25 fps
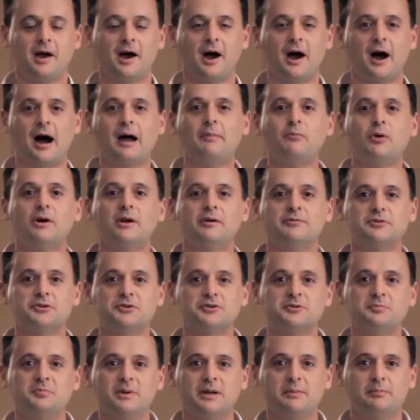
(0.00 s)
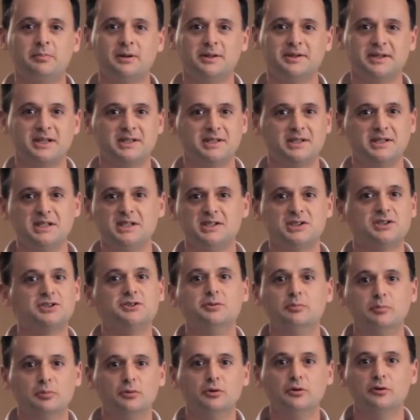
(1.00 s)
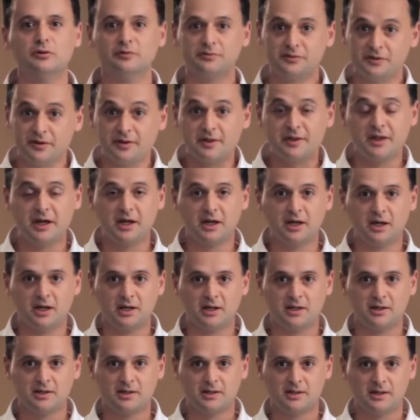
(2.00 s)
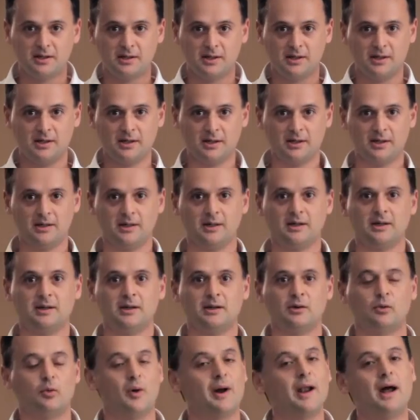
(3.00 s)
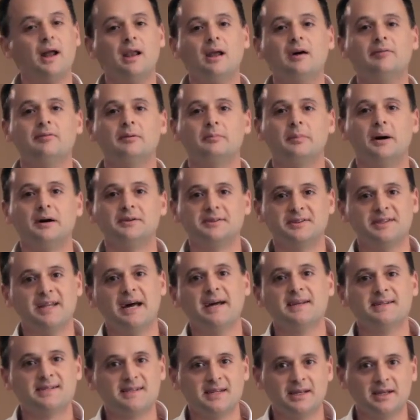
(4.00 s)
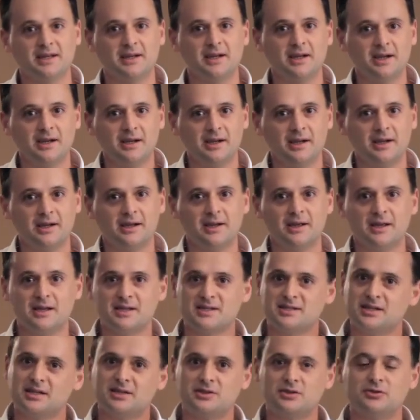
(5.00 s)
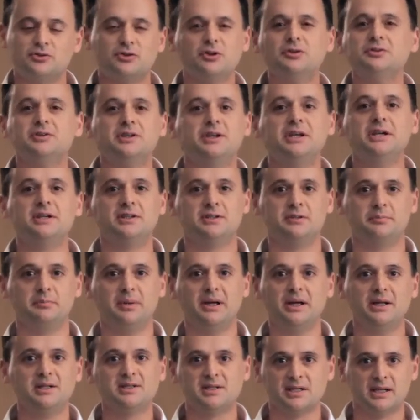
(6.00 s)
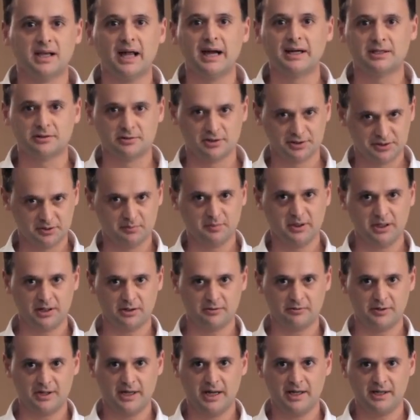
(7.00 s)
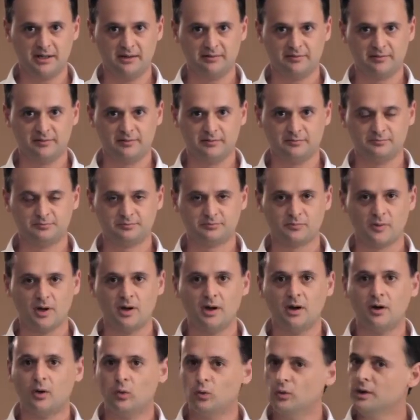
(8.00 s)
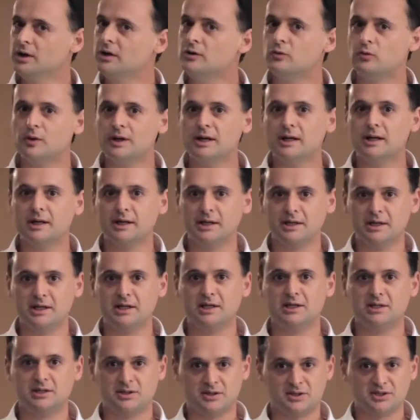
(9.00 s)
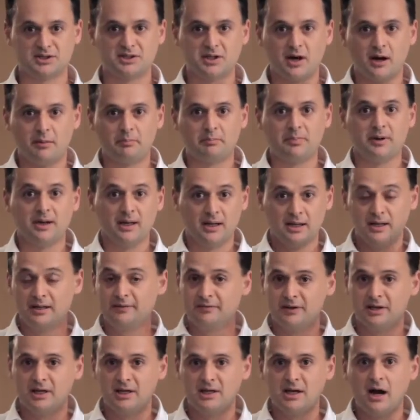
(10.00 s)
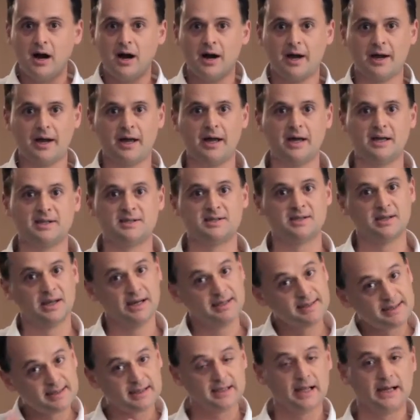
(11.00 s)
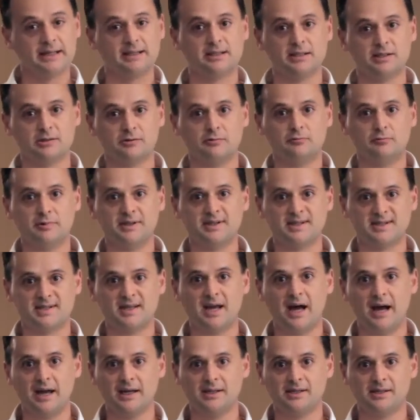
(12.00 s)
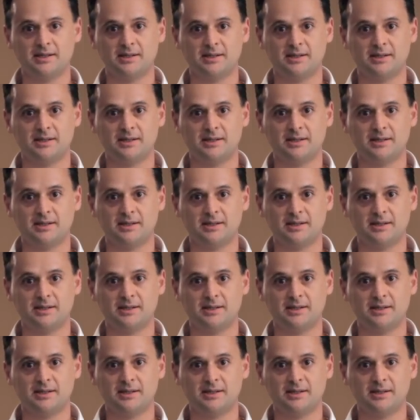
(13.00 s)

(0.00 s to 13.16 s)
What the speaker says: I'm one of those people that needs to move to think. What I love about dancing is that you don't need to be intellectual to be creative. We really need to stop living in our heads and slightly to one side.